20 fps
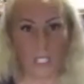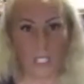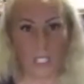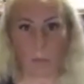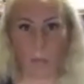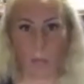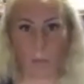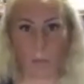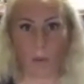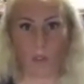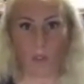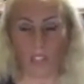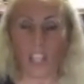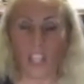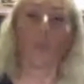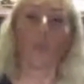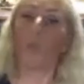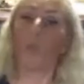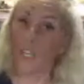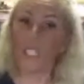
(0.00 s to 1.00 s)
people, that you
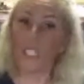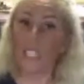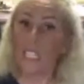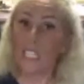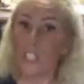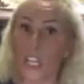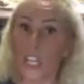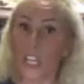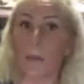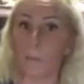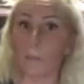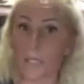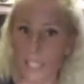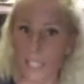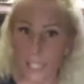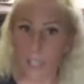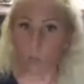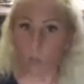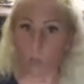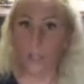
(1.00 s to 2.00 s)
went to the gym to
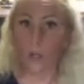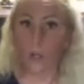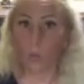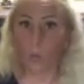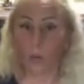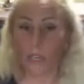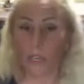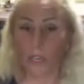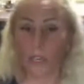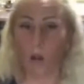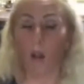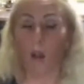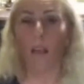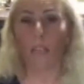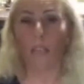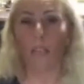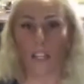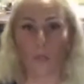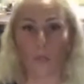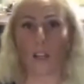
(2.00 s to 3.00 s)
get a real workout.
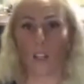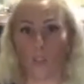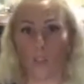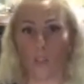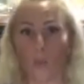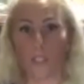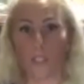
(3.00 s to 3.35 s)
That's what I used